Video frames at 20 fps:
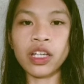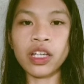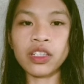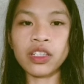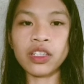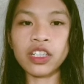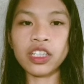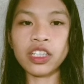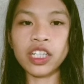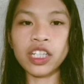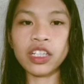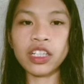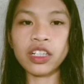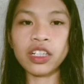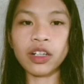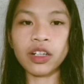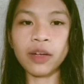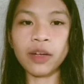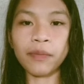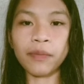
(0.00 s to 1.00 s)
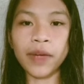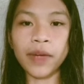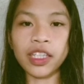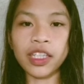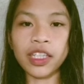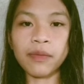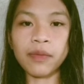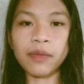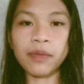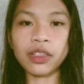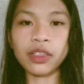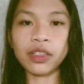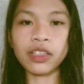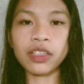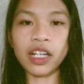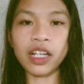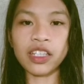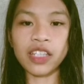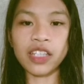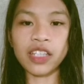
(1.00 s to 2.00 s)
certain compatible
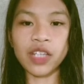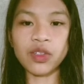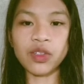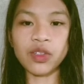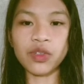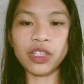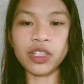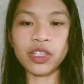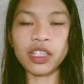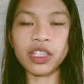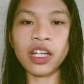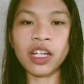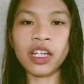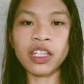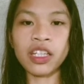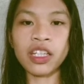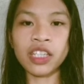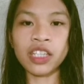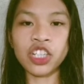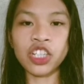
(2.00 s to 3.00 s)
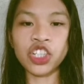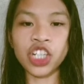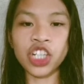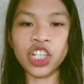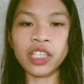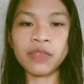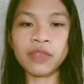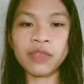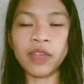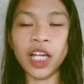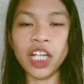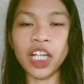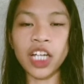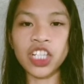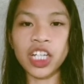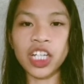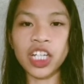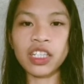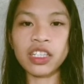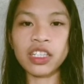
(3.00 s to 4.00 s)
accessories such as
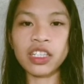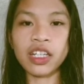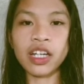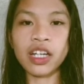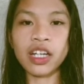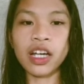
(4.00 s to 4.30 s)
flashes,